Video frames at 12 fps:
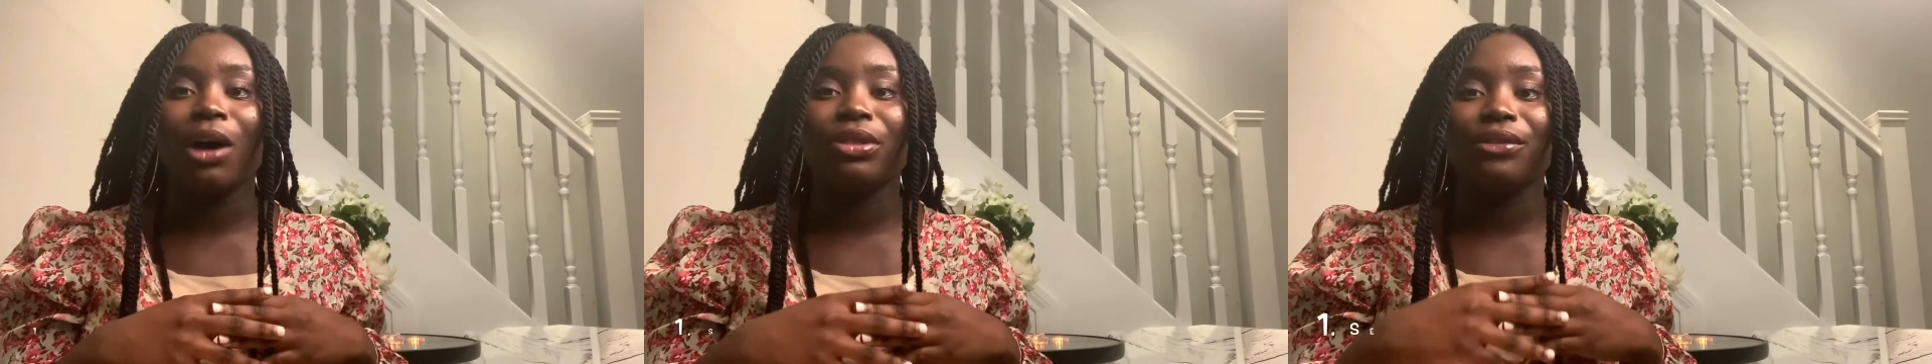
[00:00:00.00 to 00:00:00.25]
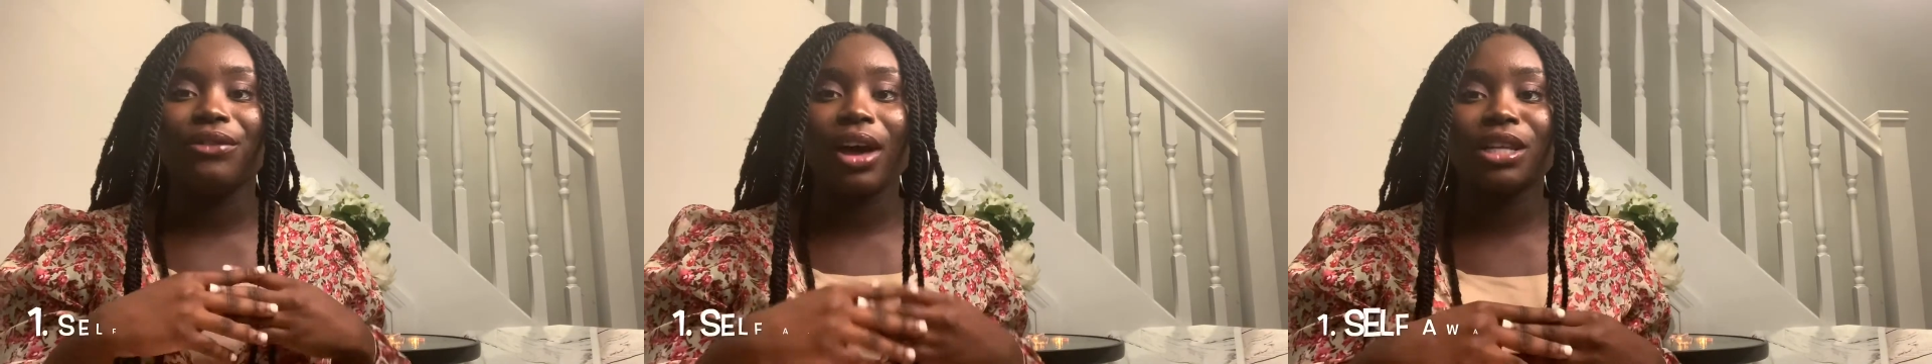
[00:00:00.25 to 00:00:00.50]
The
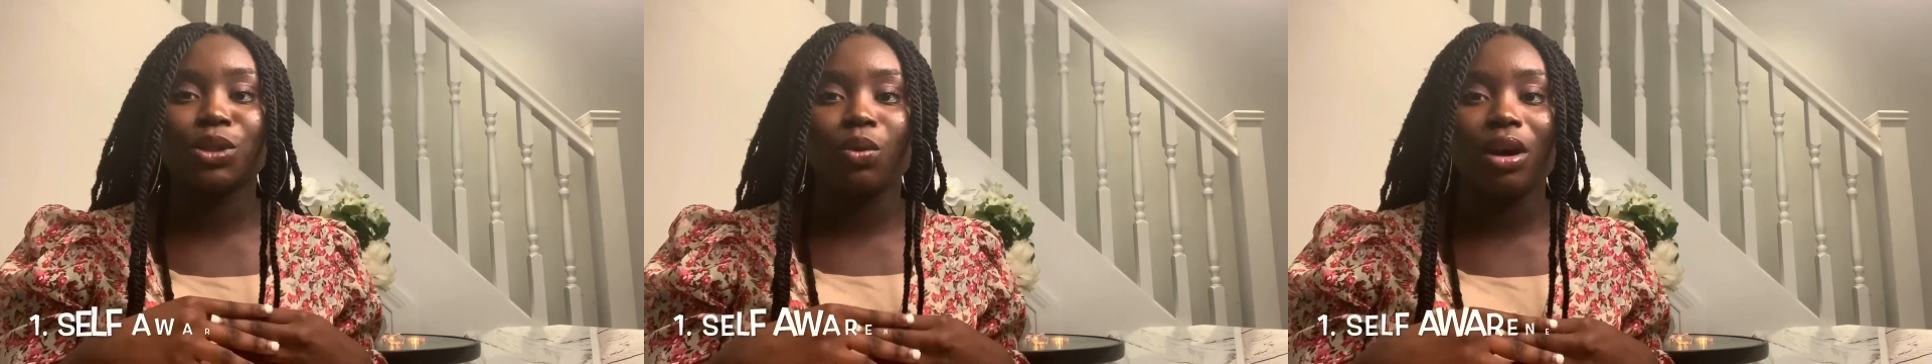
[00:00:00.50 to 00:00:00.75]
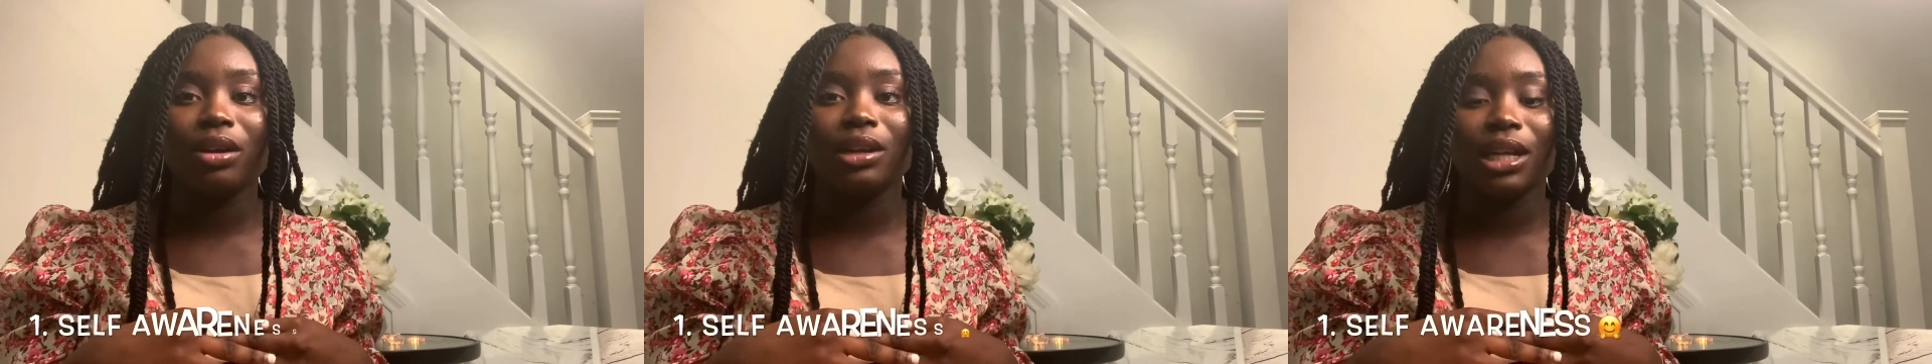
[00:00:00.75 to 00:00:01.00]
first
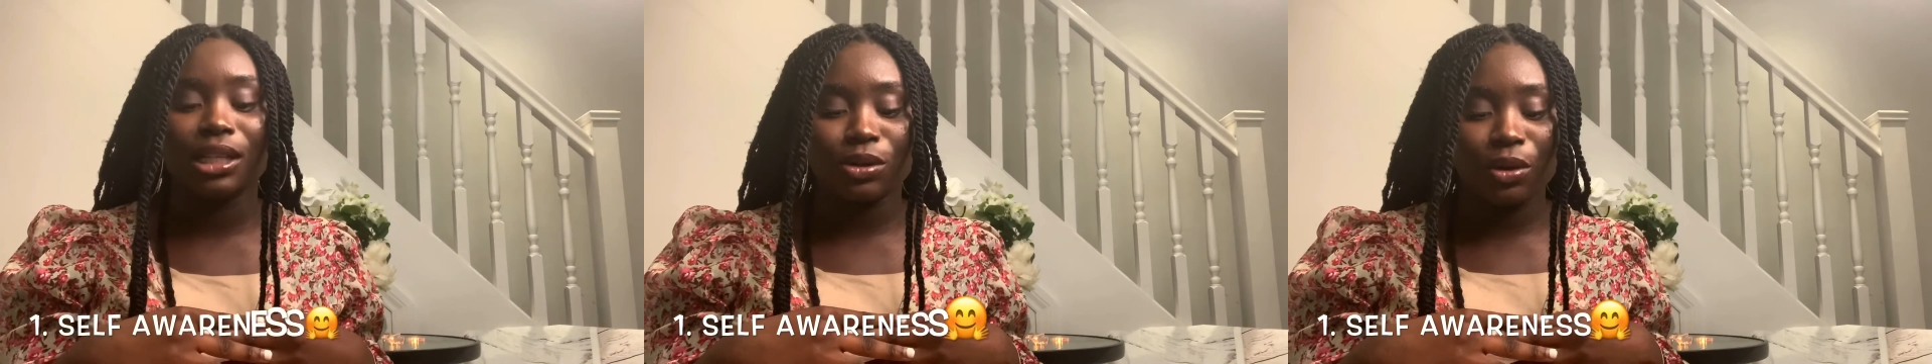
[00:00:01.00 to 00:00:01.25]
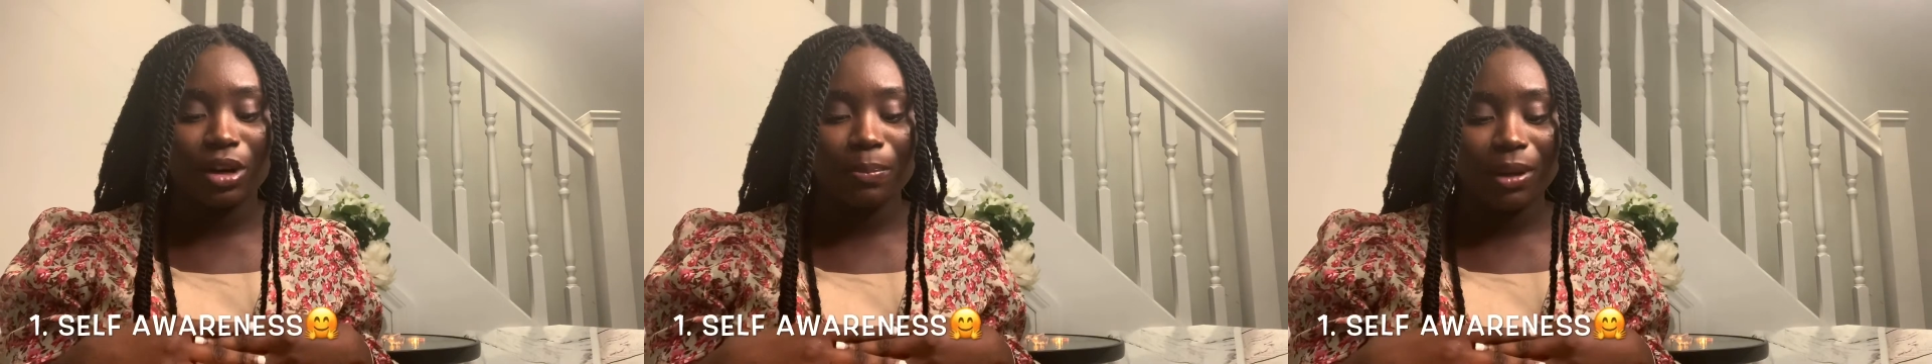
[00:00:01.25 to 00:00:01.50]
one is
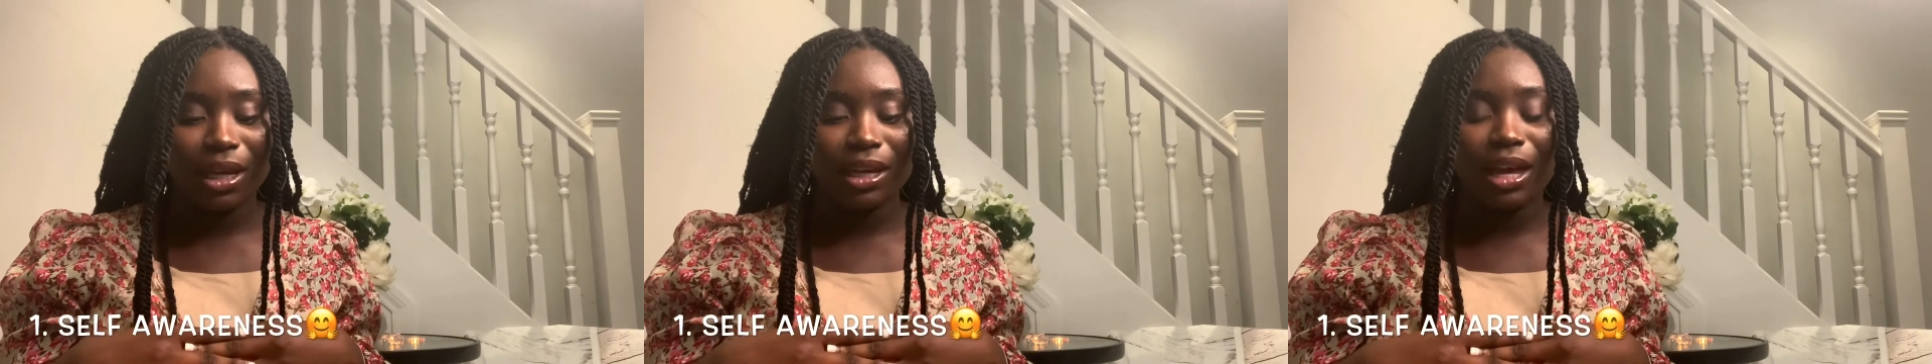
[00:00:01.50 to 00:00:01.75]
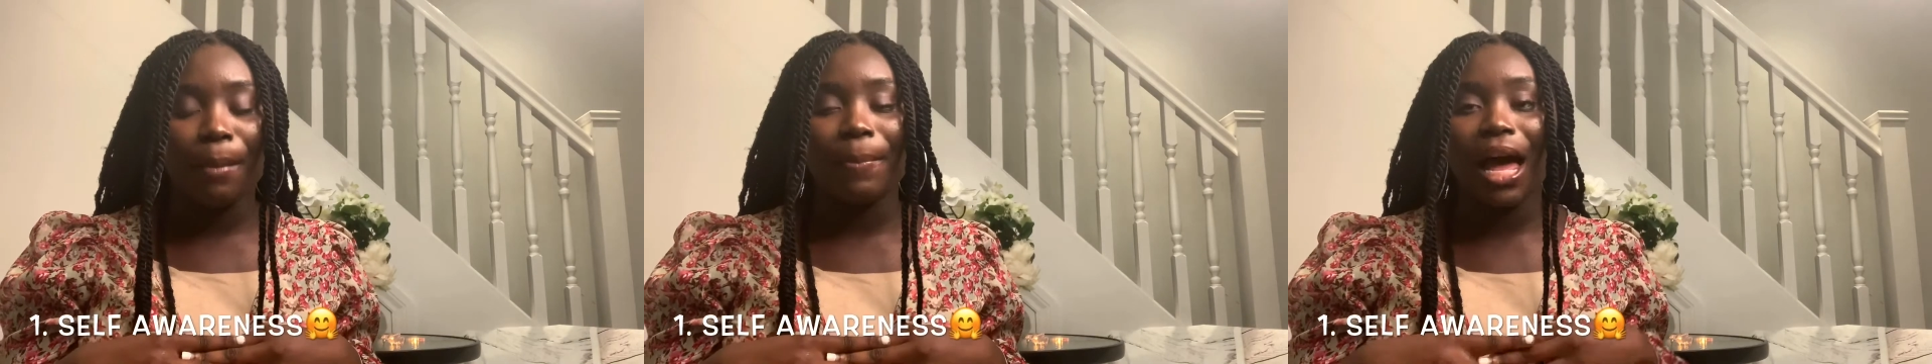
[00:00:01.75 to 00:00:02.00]
going to be
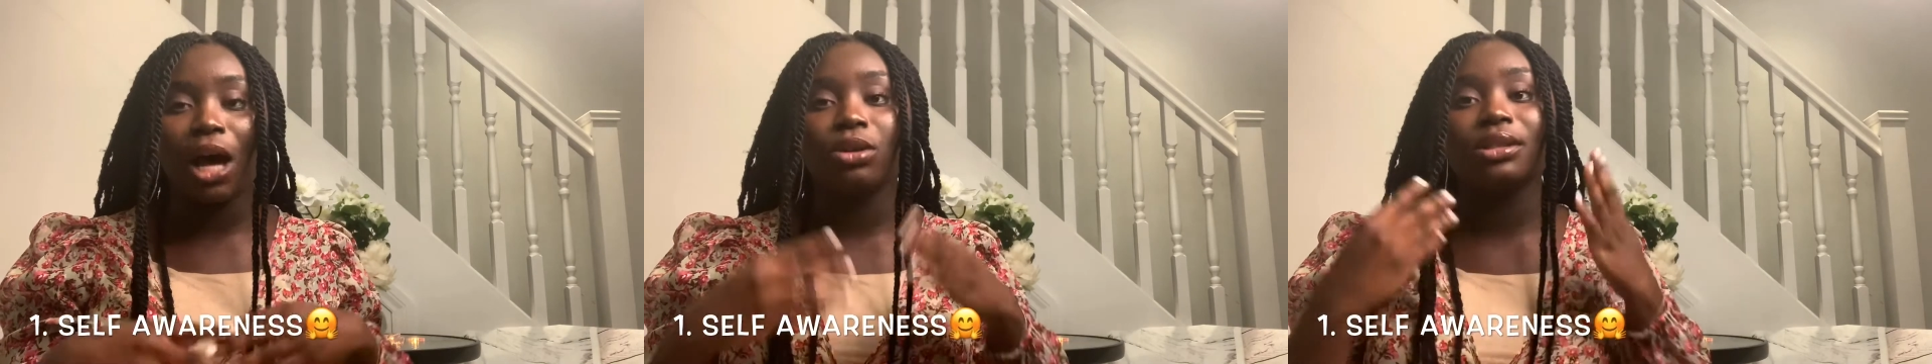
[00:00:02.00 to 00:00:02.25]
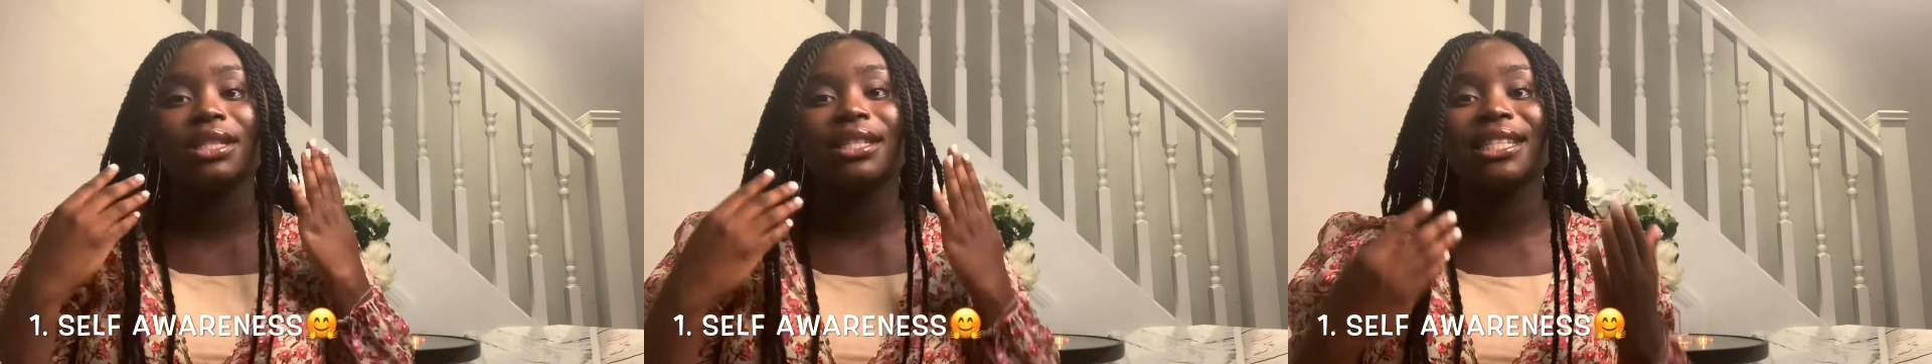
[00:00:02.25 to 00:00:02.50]

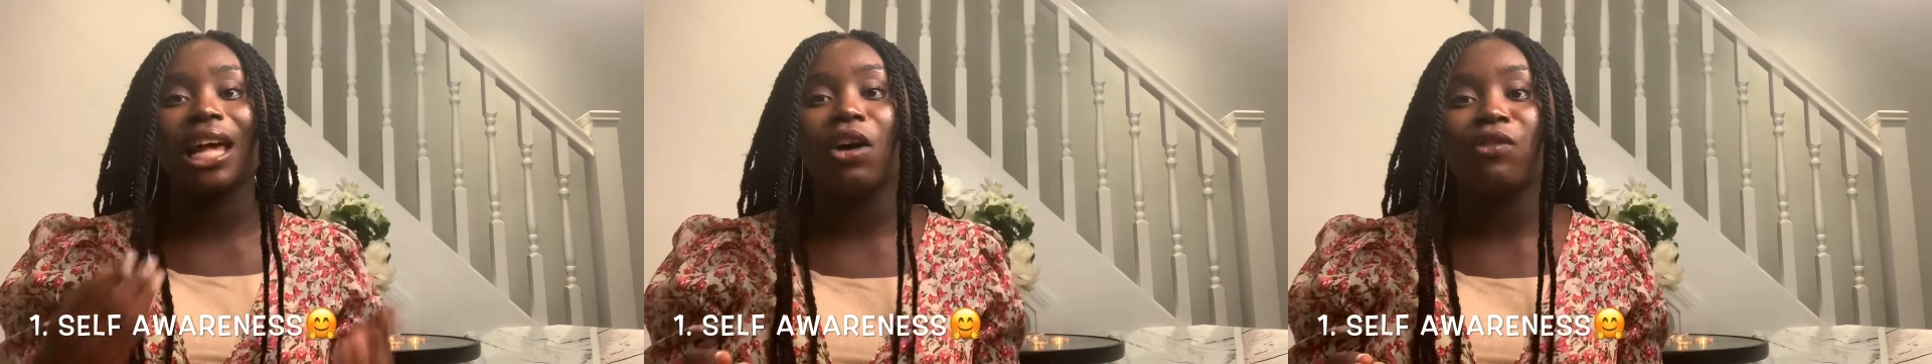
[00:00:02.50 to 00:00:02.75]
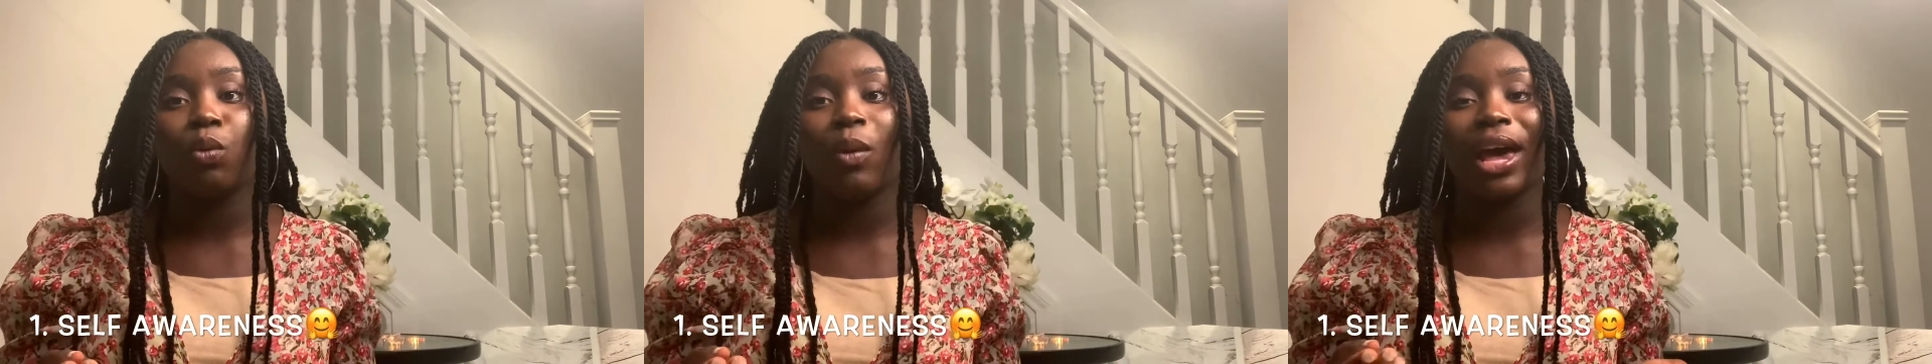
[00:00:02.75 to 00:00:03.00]
about
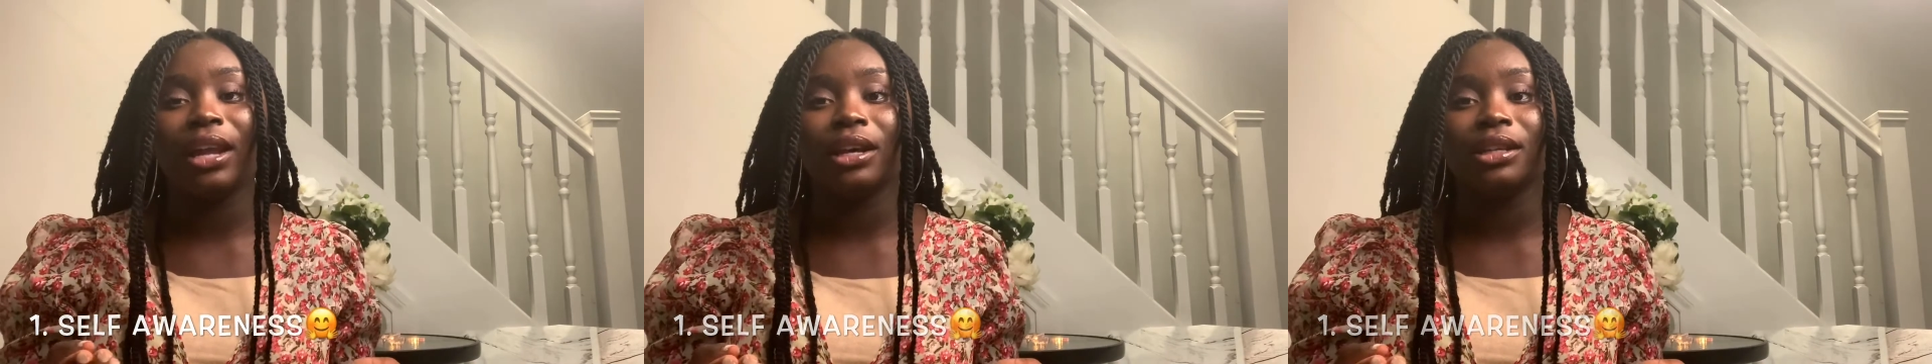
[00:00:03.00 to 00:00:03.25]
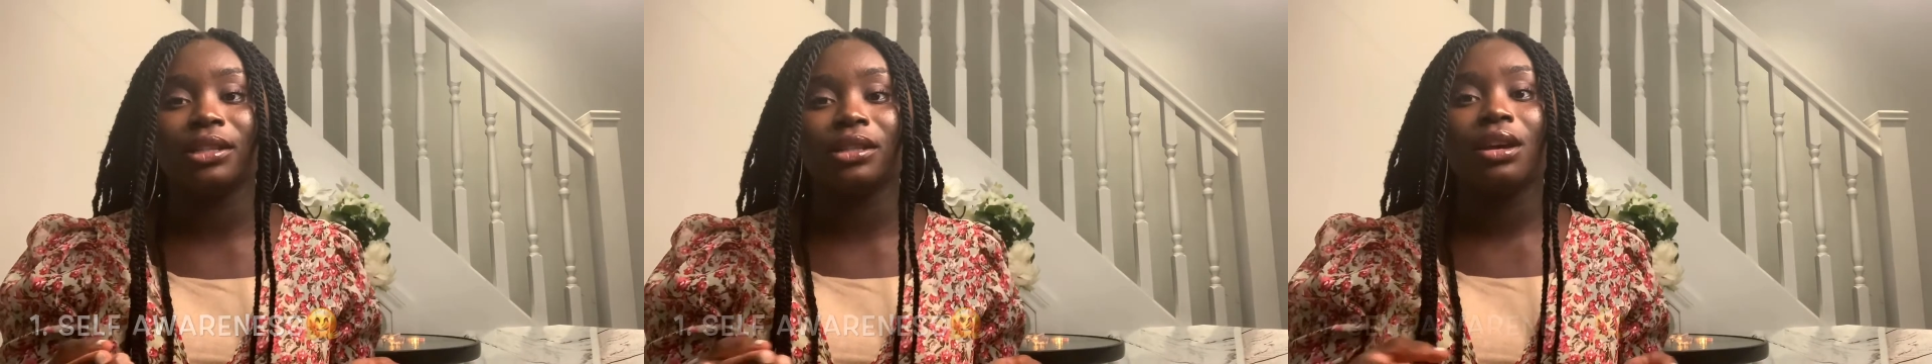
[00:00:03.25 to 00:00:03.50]

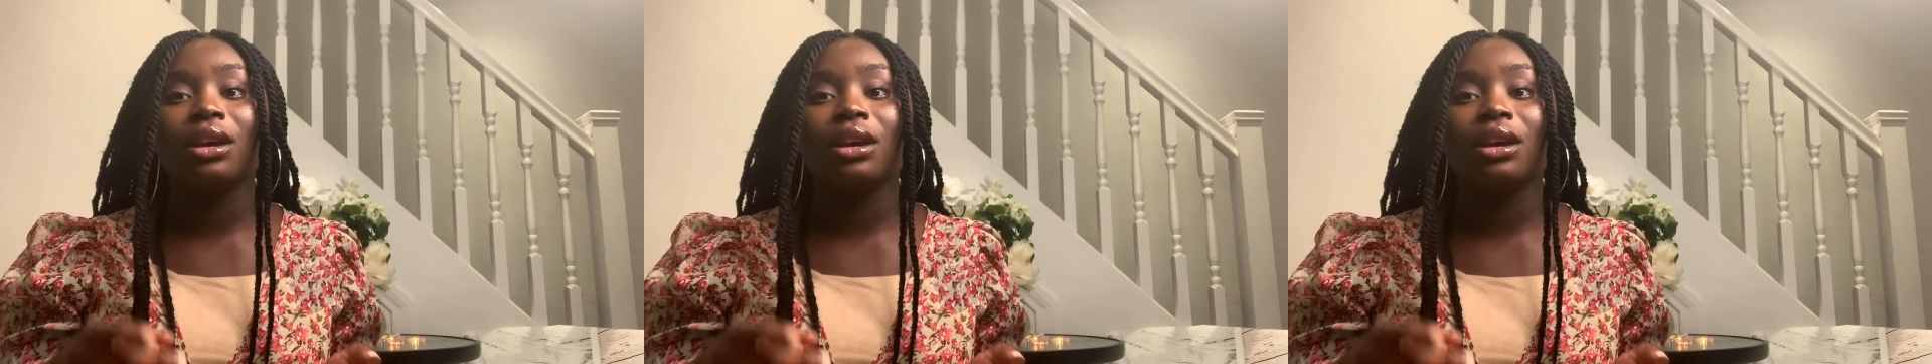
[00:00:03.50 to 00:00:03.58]
self-awareness.